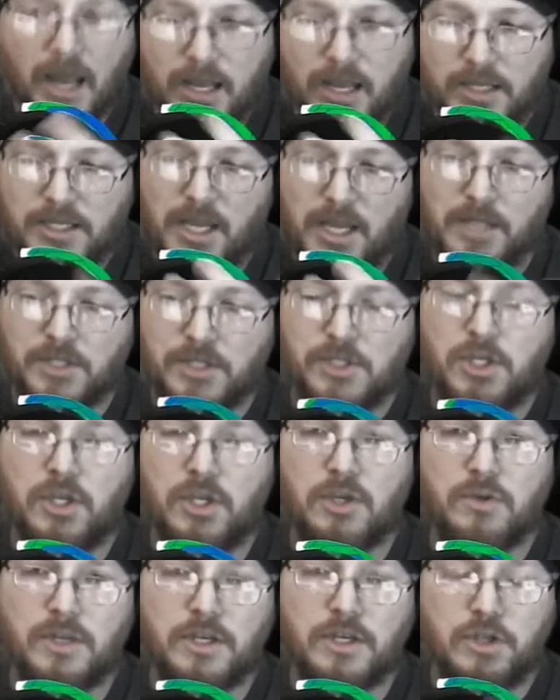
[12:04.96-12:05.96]
I attest to
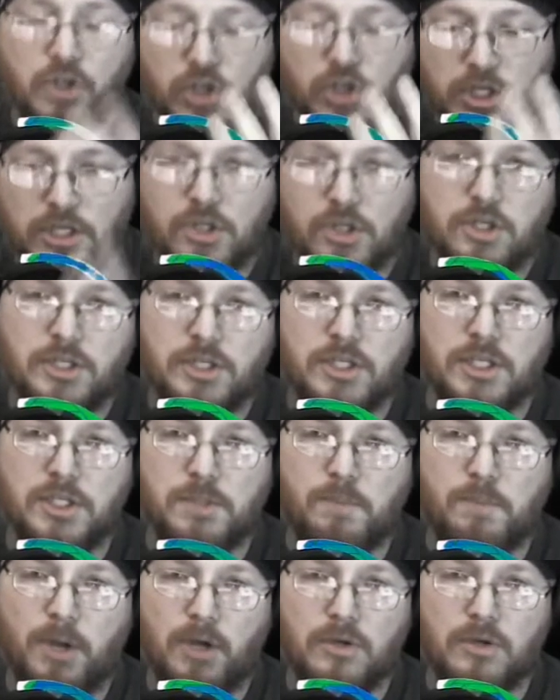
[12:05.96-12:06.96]
you that she just
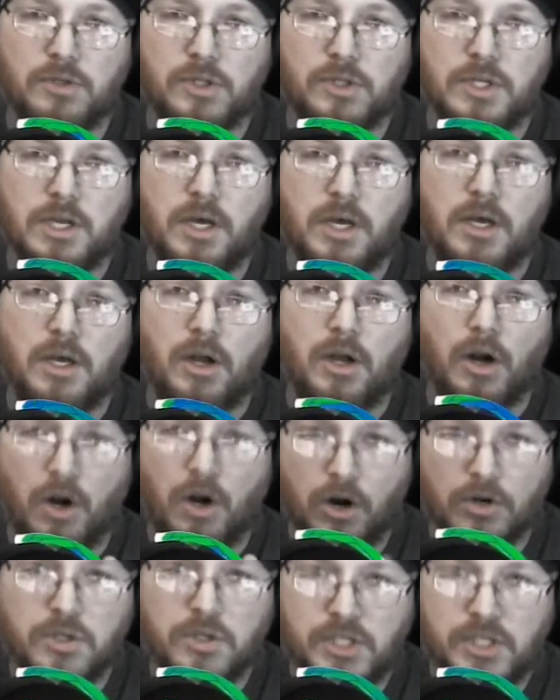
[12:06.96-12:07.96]
exposed
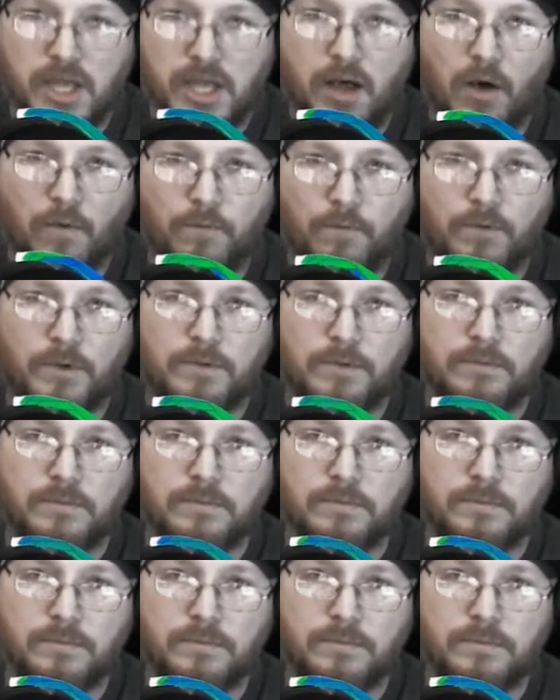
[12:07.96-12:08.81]
herself.